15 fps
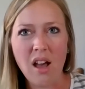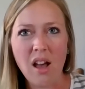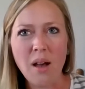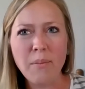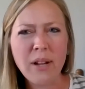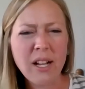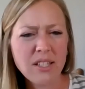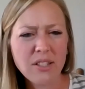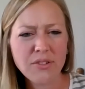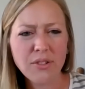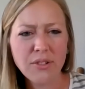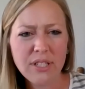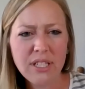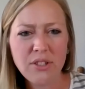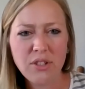Because there's
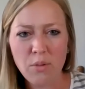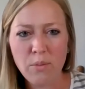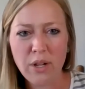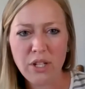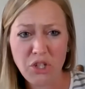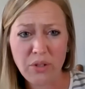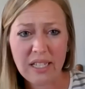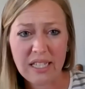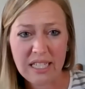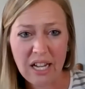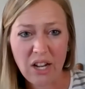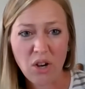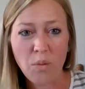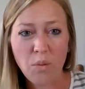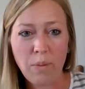only so much you can
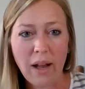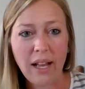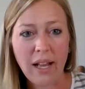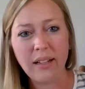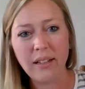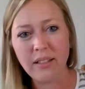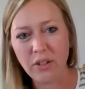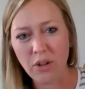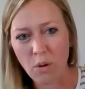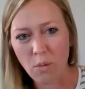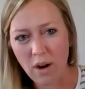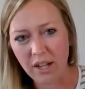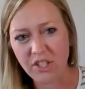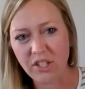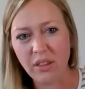tell by,
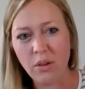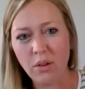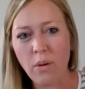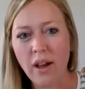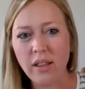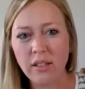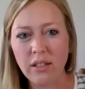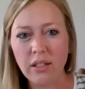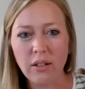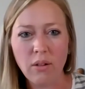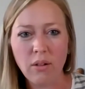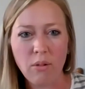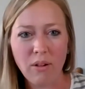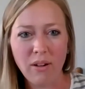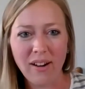watching the weather
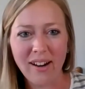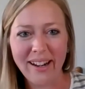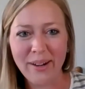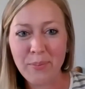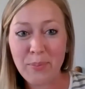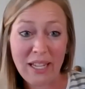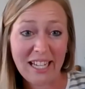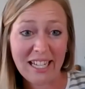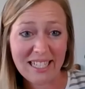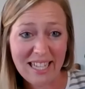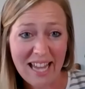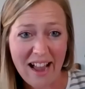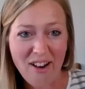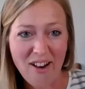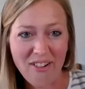or being in
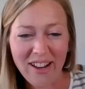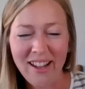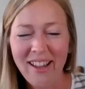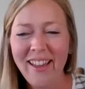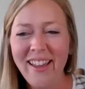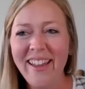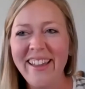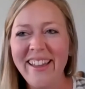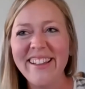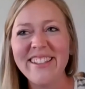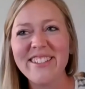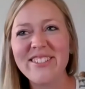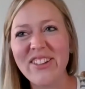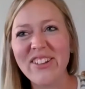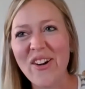town.
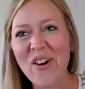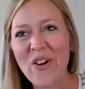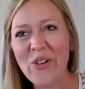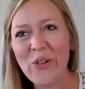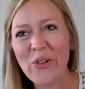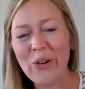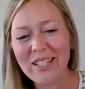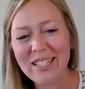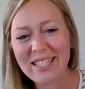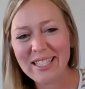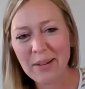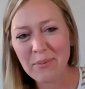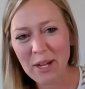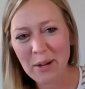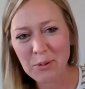So
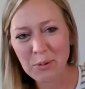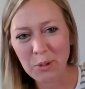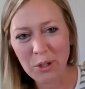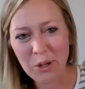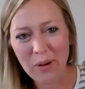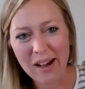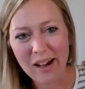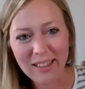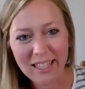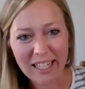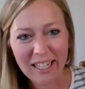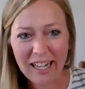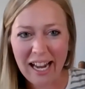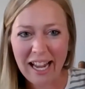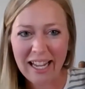sometimes we'll go out
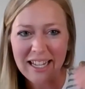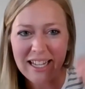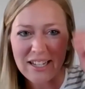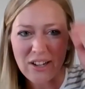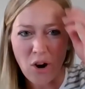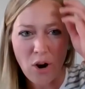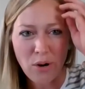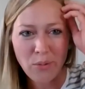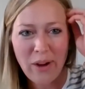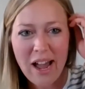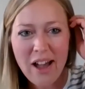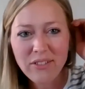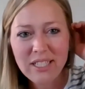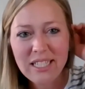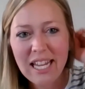there and our
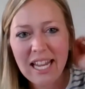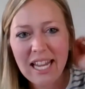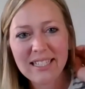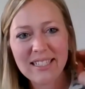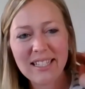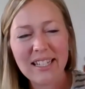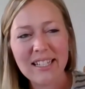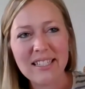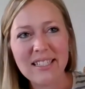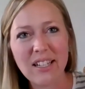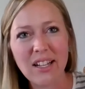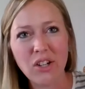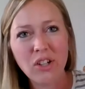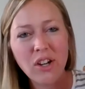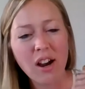route takes us
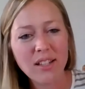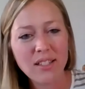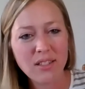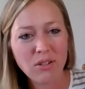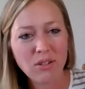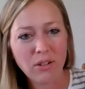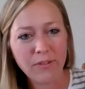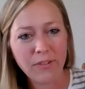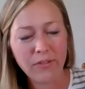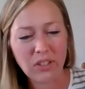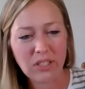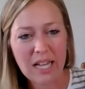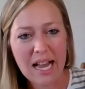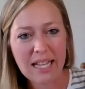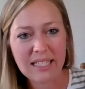across the Gulf of
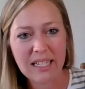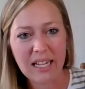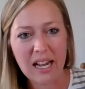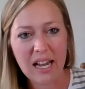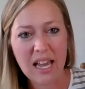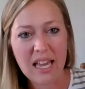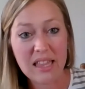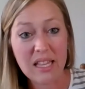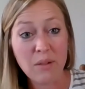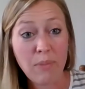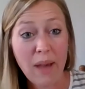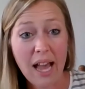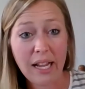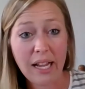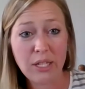Alaska and then
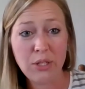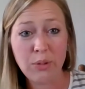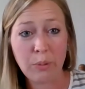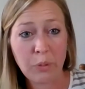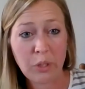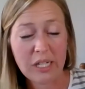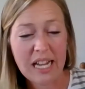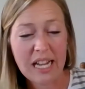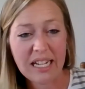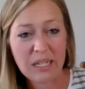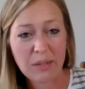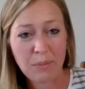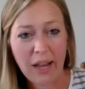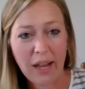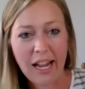back into a protected
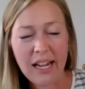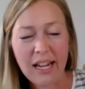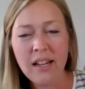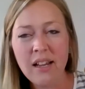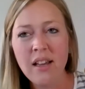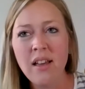bay.